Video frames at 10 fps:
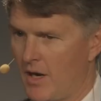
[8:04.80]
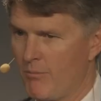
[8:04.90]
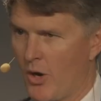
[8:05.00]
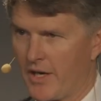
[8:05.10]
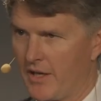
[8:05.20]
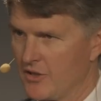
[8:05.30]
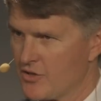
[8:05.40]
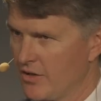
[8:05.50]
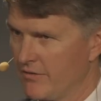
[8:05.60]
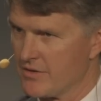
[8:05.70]
uh, marketing
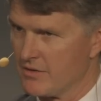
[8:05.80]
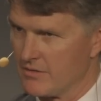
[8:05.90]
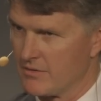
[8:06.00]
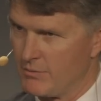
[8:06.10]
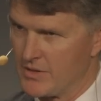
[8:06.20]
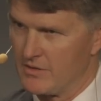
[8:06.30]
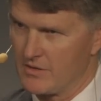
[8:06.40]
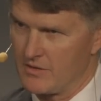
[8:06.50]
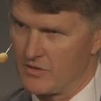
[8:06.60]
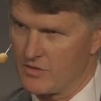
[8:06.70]
services
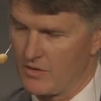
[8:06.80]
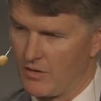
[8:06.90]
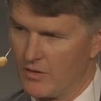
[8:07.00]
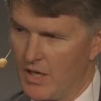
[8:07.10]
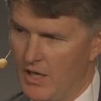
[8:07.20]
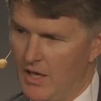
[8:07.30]
businesses. So.